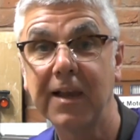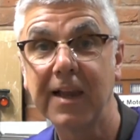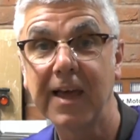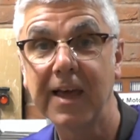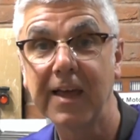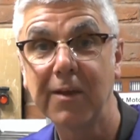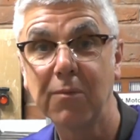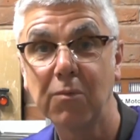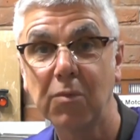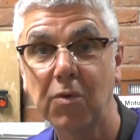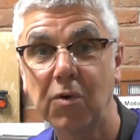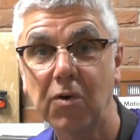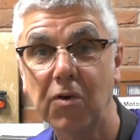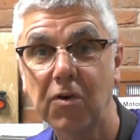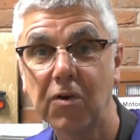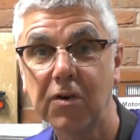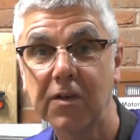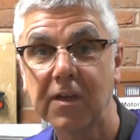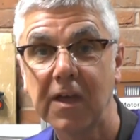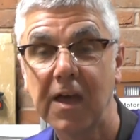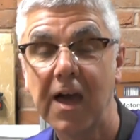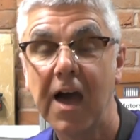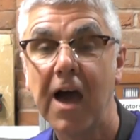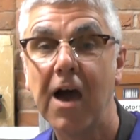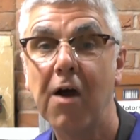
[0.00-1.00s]
lane walk,
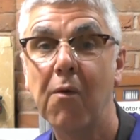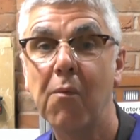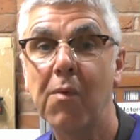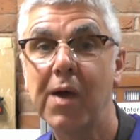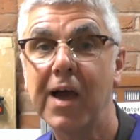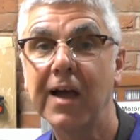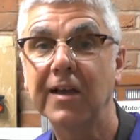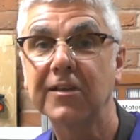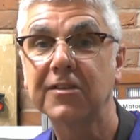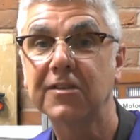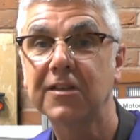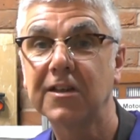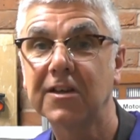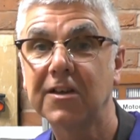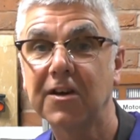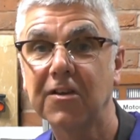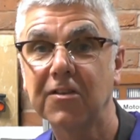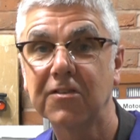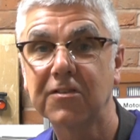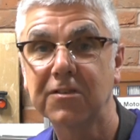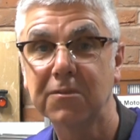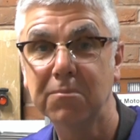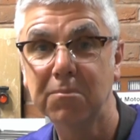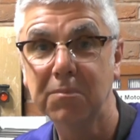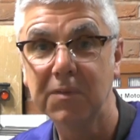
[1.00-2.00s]
and we actually got
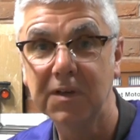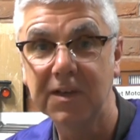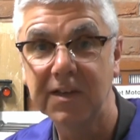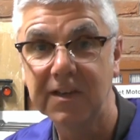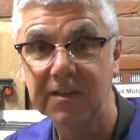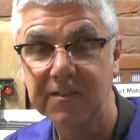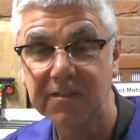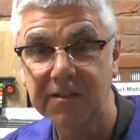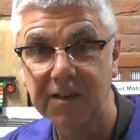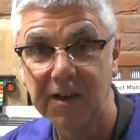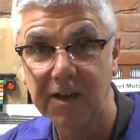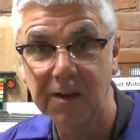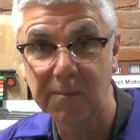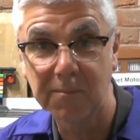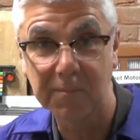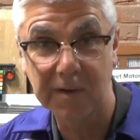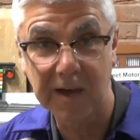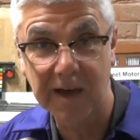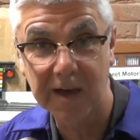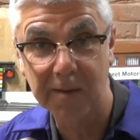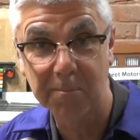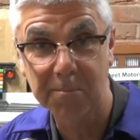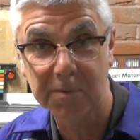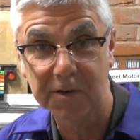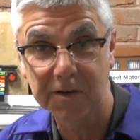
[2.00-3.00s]
to meet
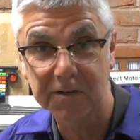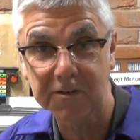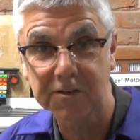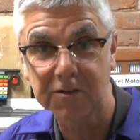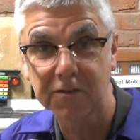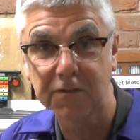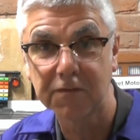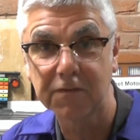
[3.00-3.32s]
our personal